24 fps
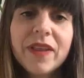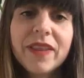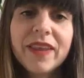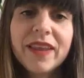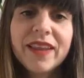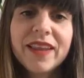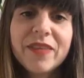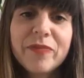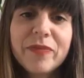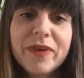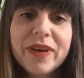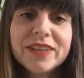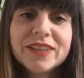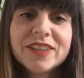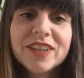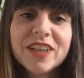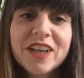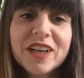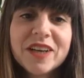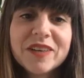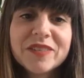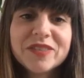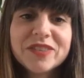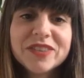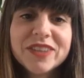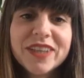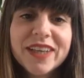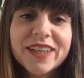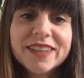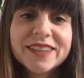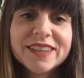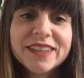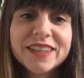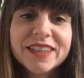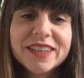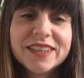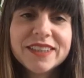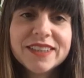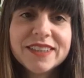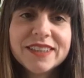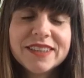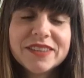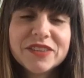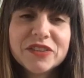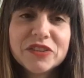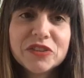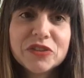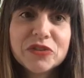I think that makes a lot of sense, and
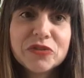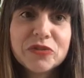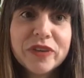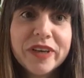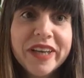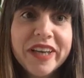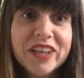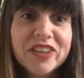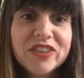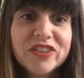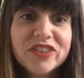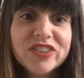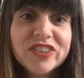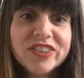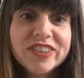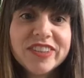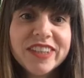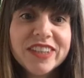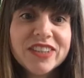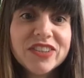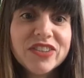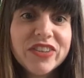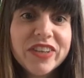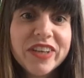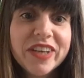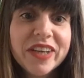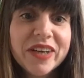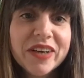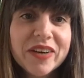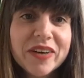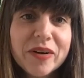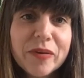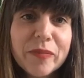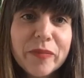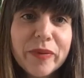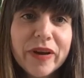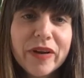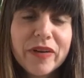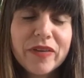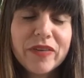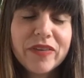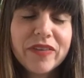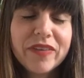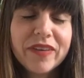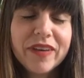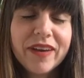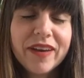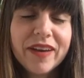it's really interesting to hear
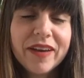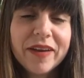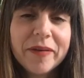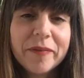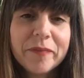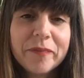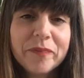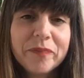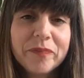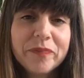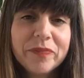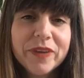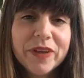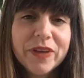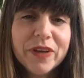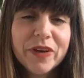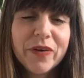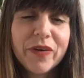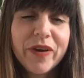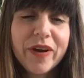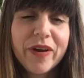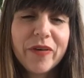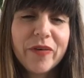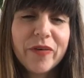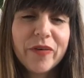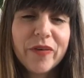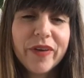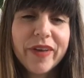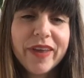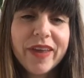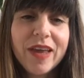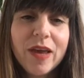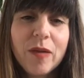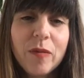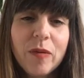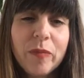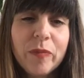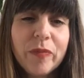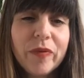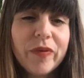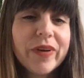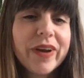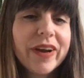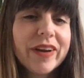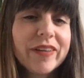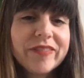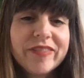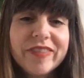about how
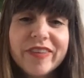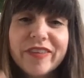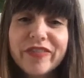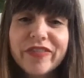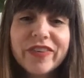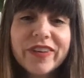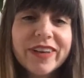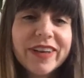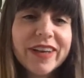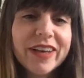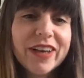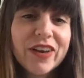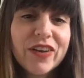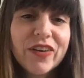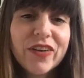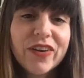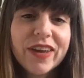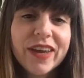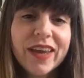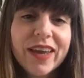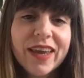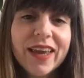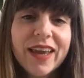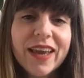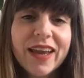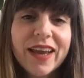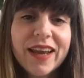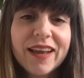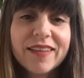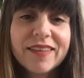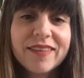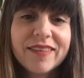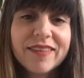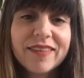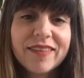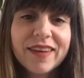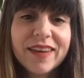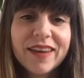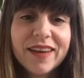people are kind of differently looking at